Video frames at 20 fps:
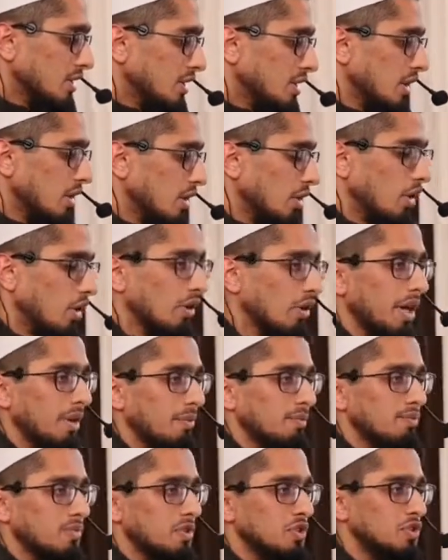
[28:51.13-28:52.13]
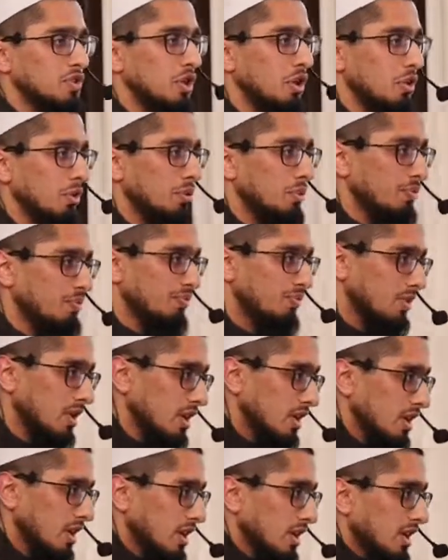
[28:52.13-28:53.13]
Okay, so
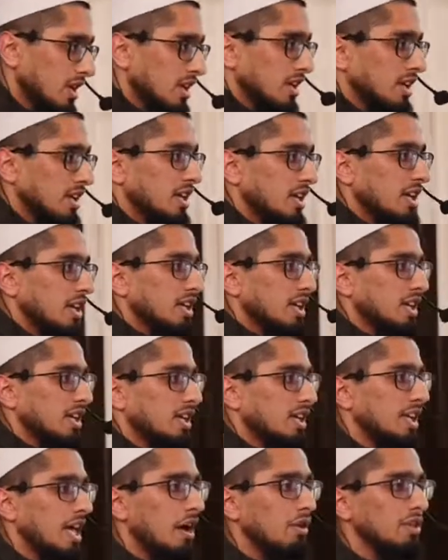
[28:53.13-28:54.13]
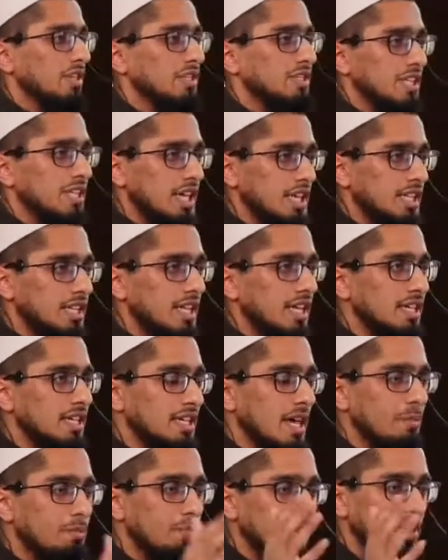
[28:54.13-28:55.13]
now let's take the
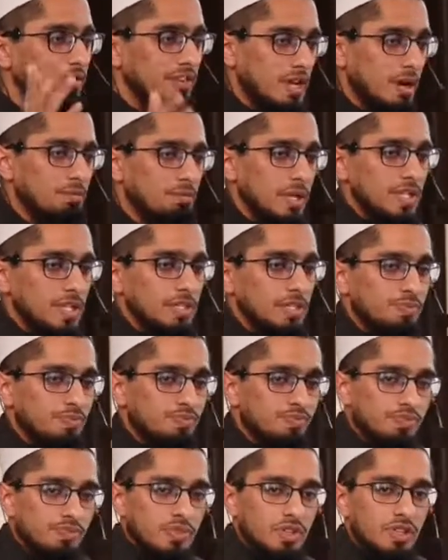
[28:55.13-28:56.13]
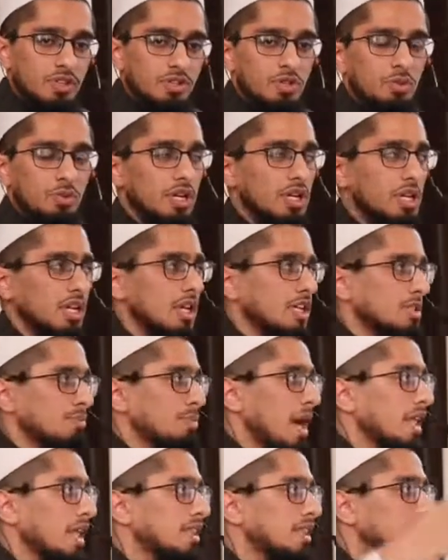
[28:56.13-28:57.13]
example of a company. So we're going to
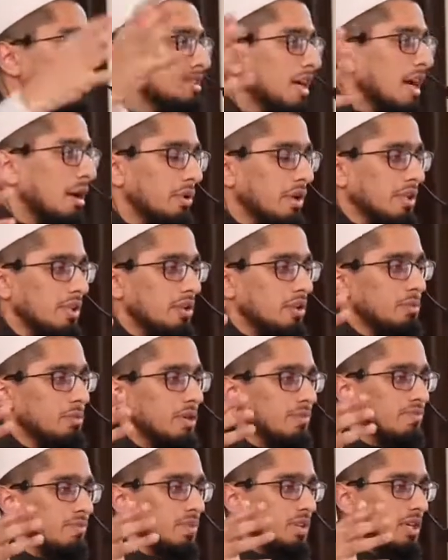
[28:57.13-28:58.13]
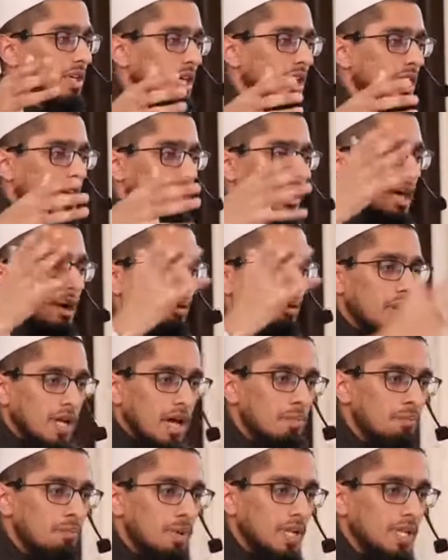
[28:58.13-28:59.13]
expand this out a little bit. Now a
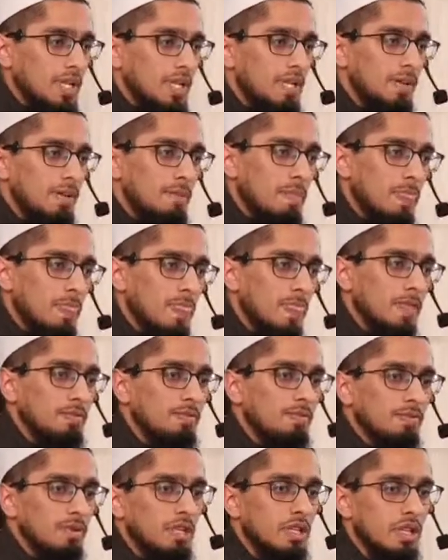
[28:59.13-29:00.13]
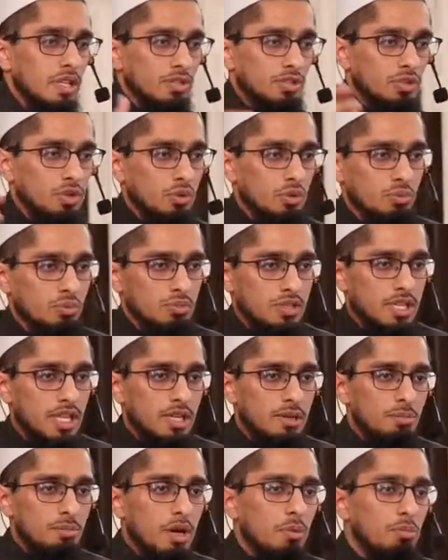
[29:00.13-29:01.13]
company, so take
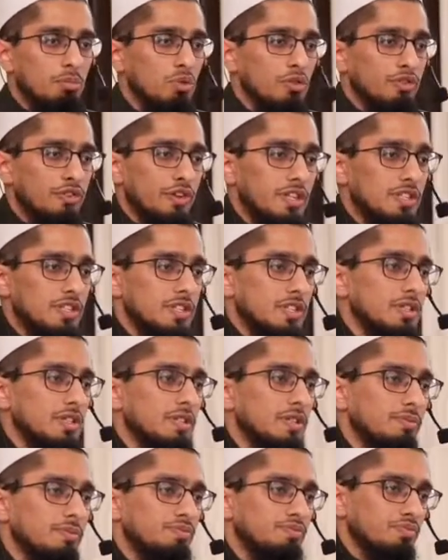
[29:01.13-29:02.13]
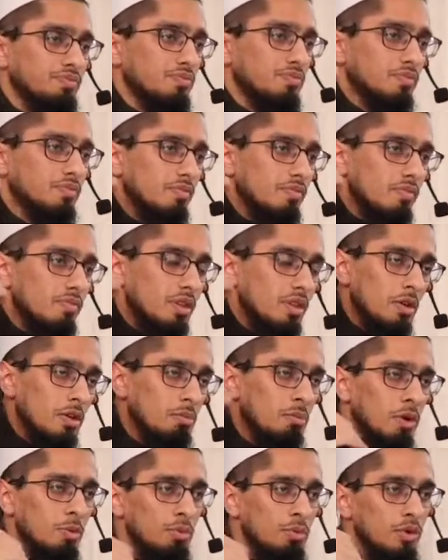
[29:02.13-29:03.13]
Maqbool for instance.
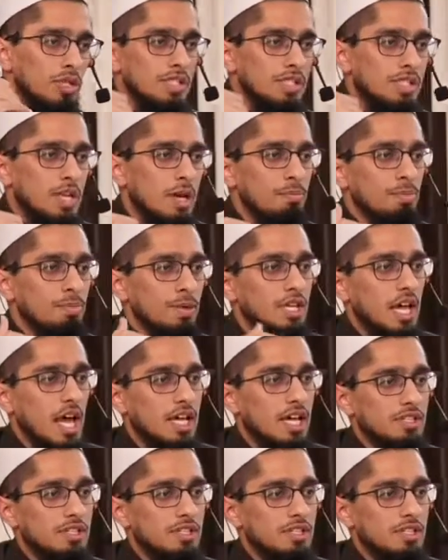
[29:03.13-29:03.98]
Maqbool is a company has to